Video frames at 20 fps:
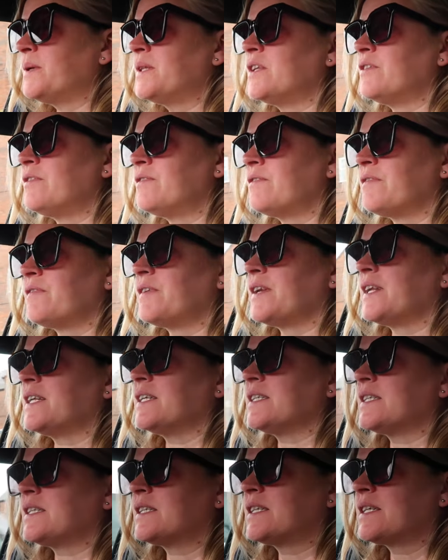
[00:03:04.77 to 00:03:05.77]
in the
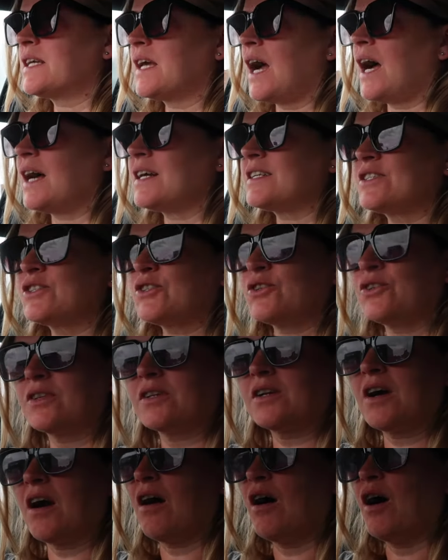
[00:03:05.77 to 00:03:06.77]
Flint
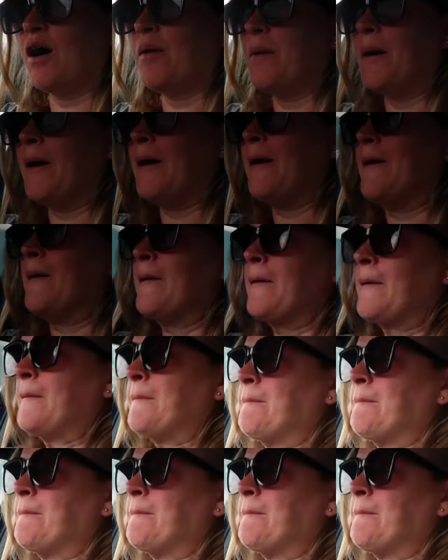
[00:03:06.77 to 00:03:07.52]
Castle car park